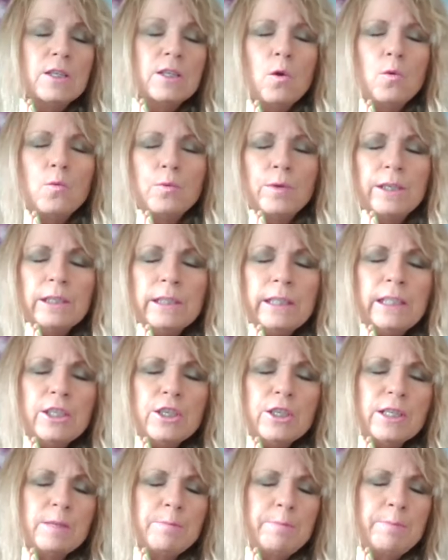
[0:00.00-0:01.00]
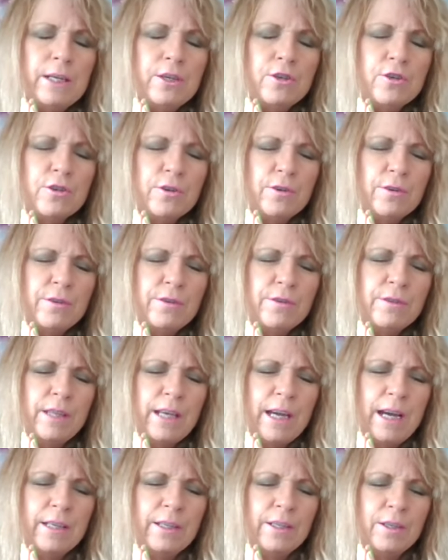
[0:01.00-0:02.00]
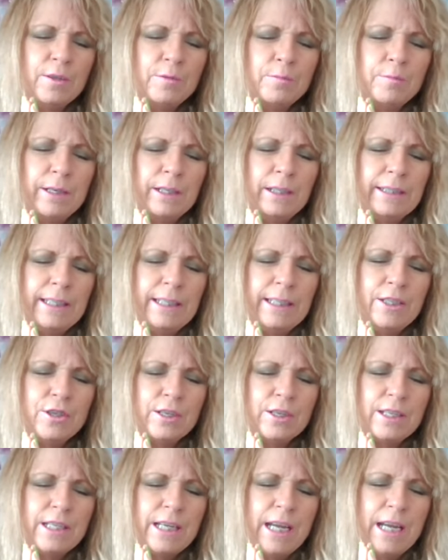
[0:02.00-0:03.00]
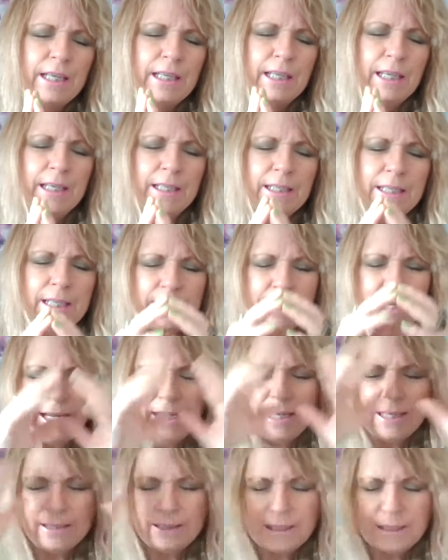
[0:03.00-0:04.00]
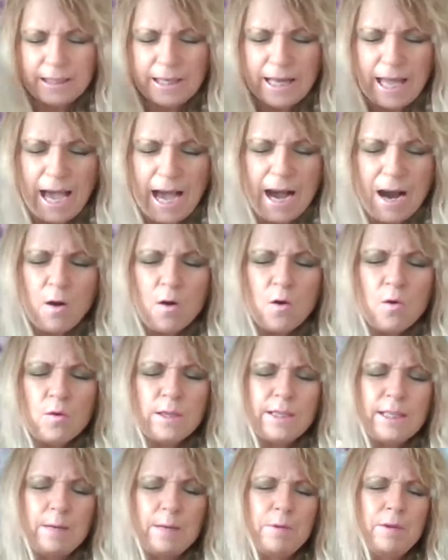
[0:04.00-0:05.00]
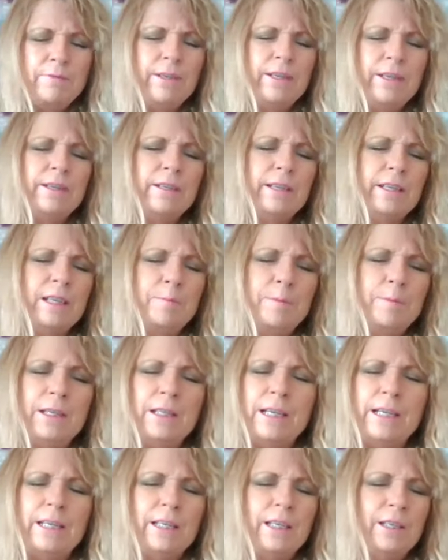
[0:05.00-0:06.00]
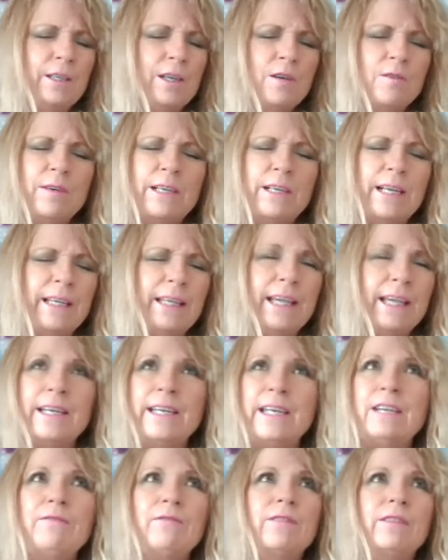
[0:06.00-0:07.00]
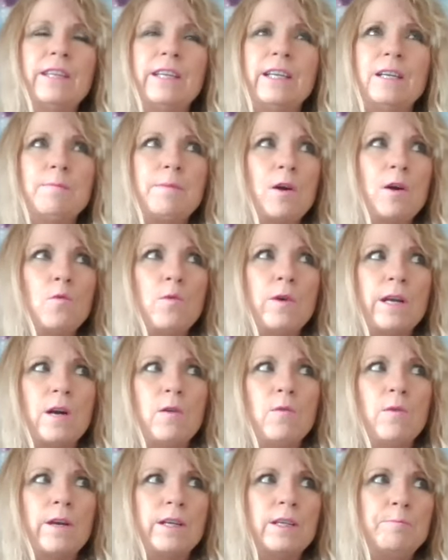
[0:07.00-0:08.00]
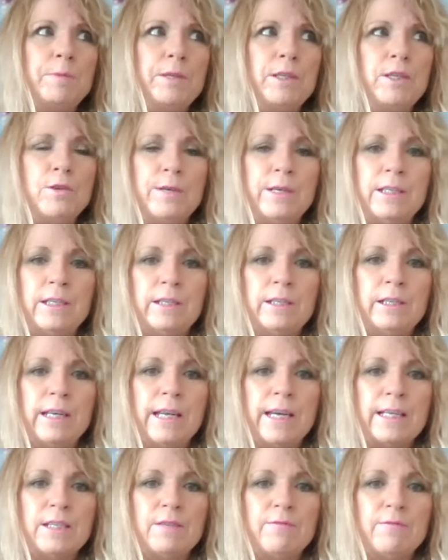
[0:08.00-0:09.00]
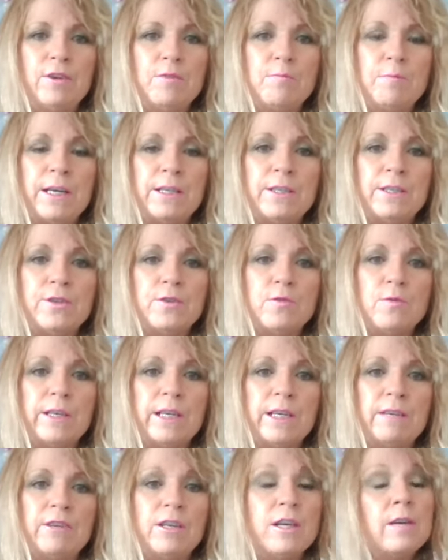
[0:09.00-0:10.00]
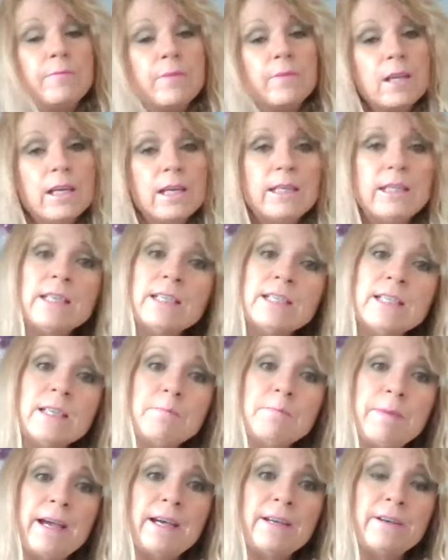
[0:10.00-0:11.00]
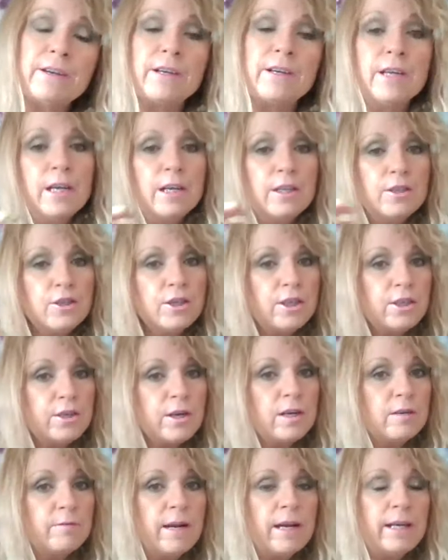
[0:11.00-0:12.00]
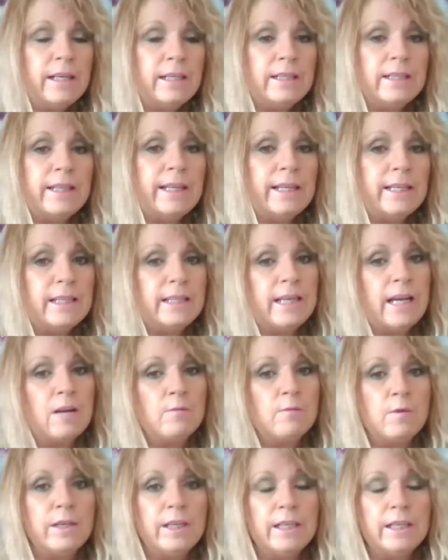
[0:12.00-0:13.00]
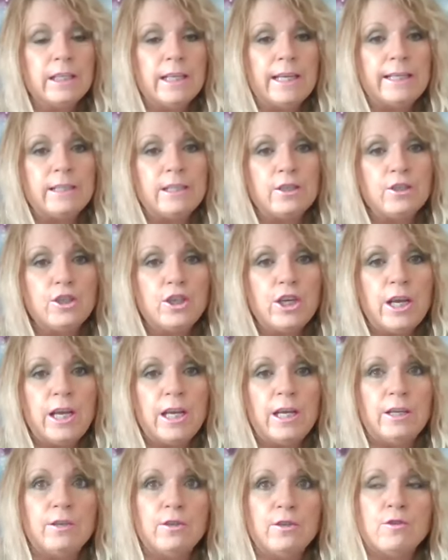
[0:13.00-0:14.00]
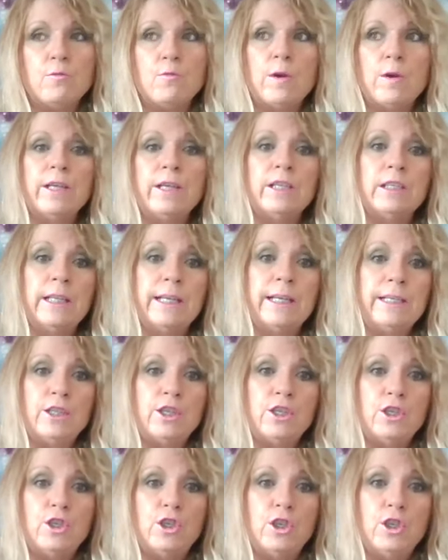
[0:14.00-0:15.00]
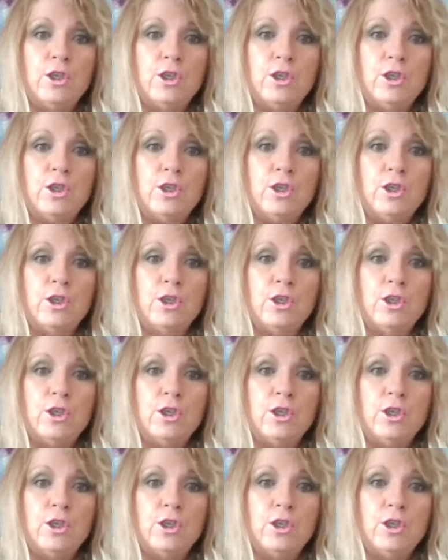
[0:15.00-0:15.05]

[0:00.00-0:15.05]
So really just make sure that you're really just taking, stay in the now. Some of you are going to be like, you know what, I can't even think about what I want to be doing in the next few months or whatever. It doesn't matter. Just start writing things down, what you'd like to change or what you'd like to